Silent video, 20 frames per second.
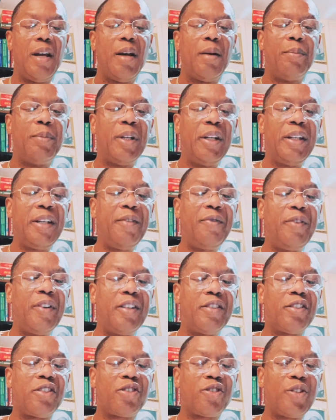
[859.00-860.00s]
belief in
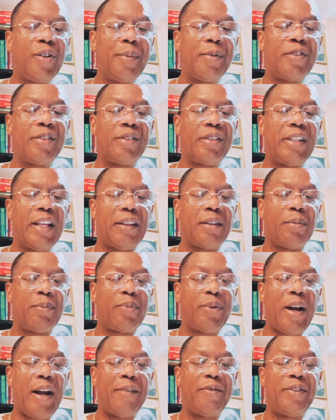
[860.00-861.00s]
the scriptures that the
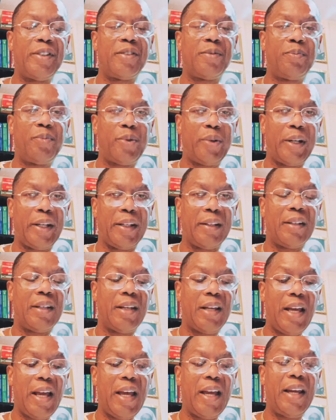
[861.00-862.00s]
prophets bring.
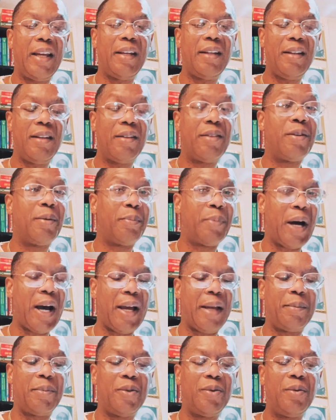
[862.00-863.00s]
A, the
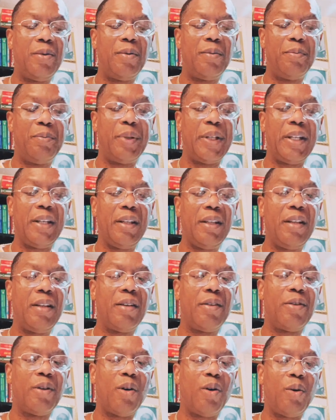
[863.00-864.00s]
Bible. B,
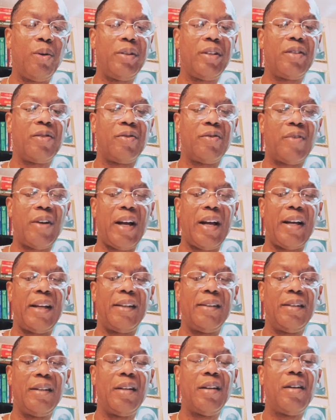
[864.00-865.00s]
the Holy Quran.
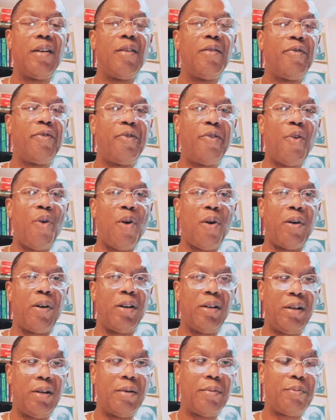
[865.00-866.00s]
Four,
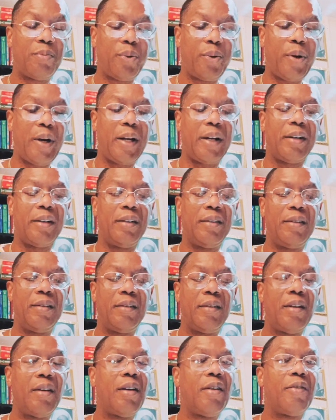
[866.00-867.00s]
prayer.
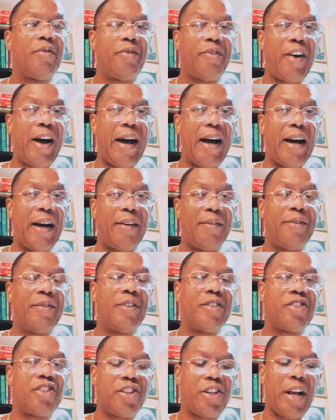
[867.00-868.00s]
Five,
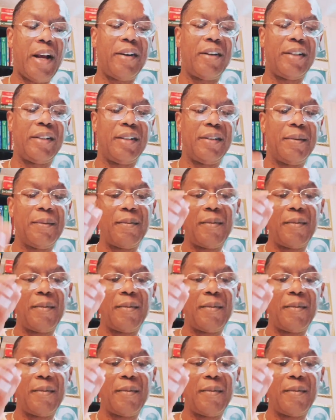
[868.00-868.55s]
charity.